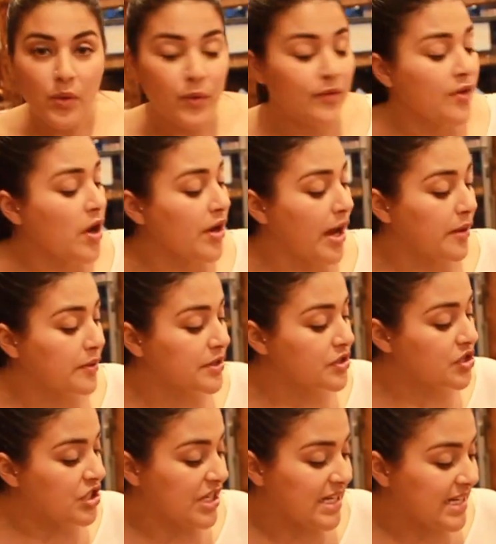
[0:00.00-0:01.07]
We've got our
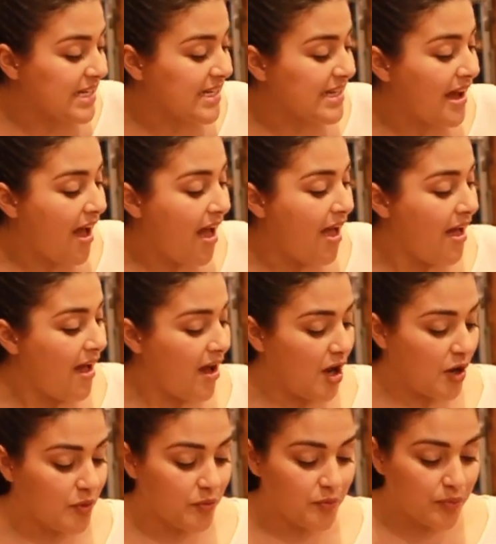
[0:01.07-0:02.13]
tea,
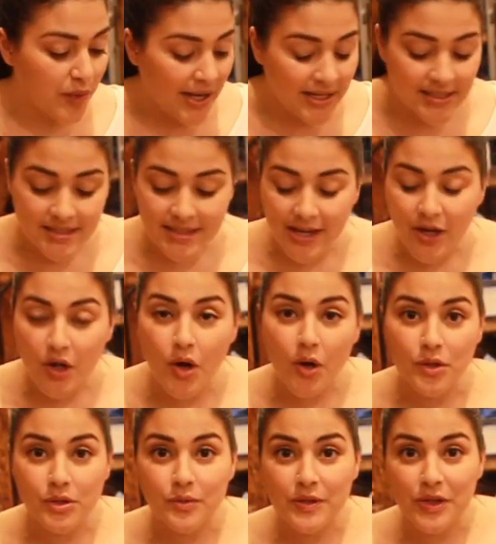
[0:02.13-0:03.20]
our rice that
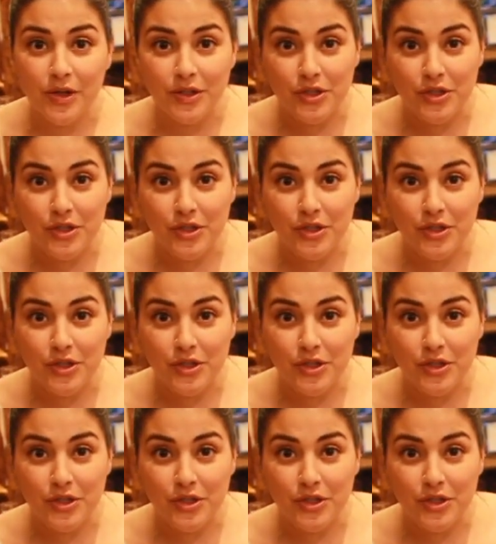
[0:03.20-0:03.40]
goes with our